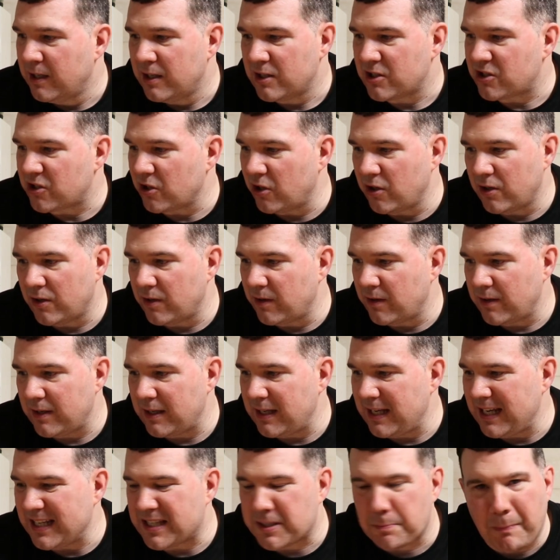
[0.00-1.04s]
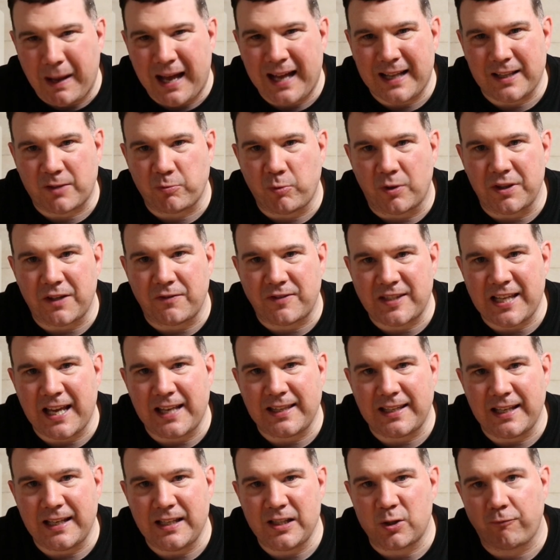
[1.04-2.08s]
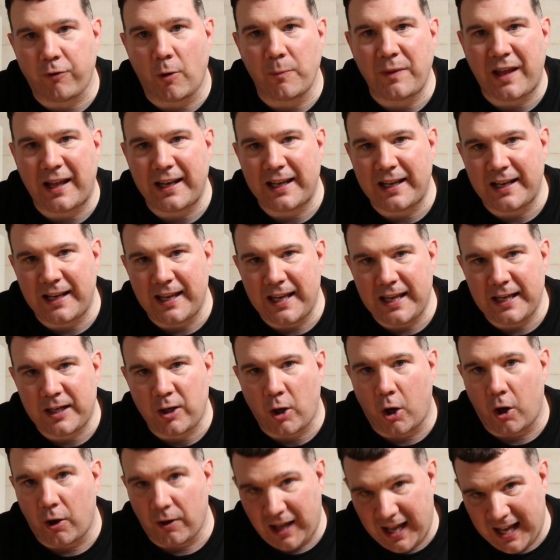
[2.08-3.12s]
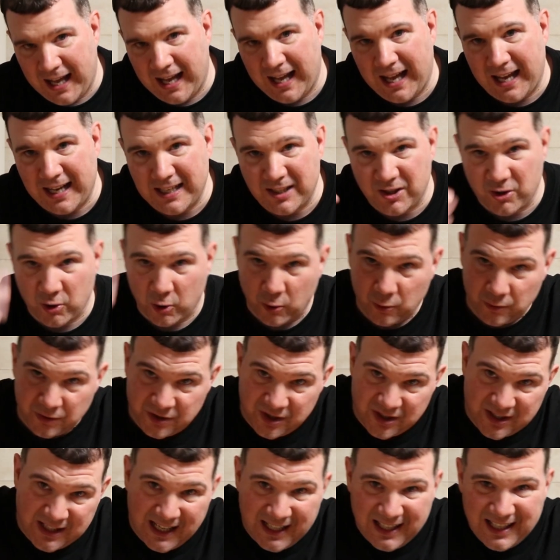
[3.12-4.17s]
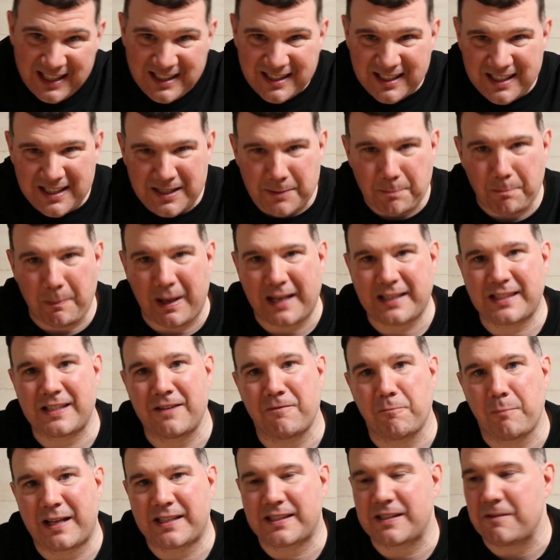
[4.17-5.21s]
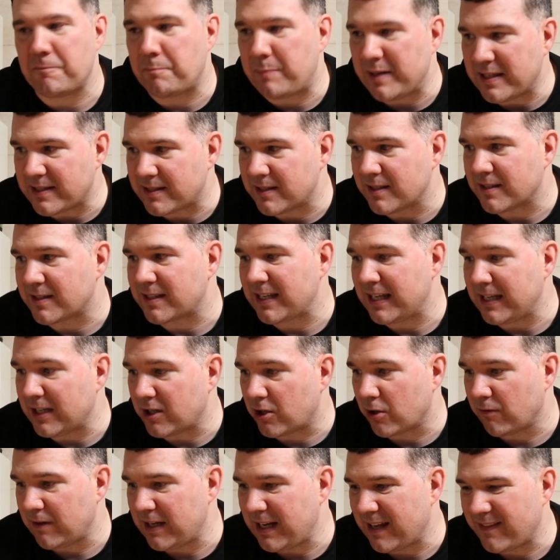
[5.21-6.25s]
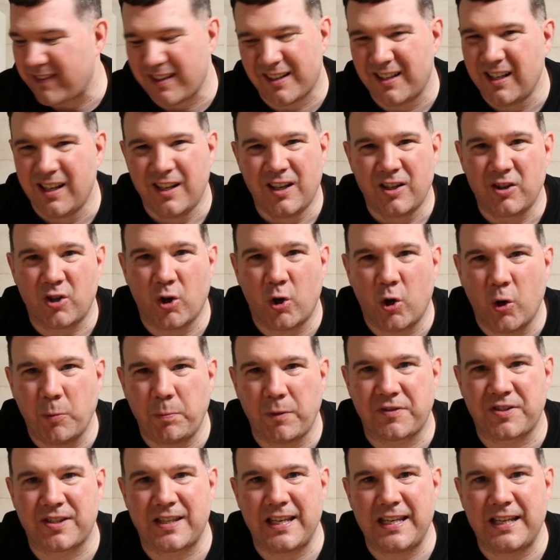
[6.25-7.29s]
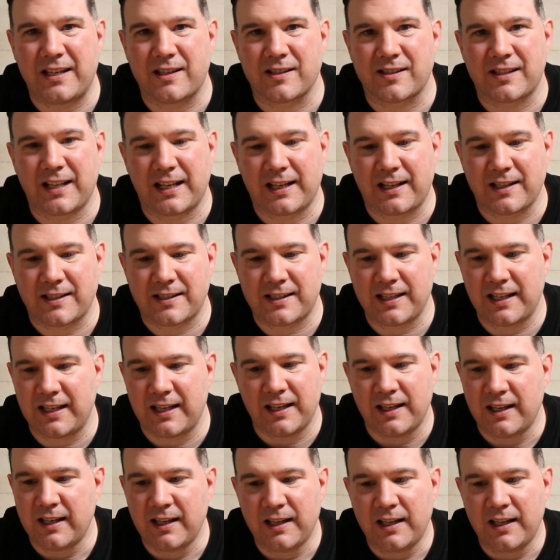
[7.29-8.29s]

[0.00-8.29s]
So it's mad what they've turned it into. From that little acorn at high school to turning it into this massive business in Korea, the hub of sneakers, like I say.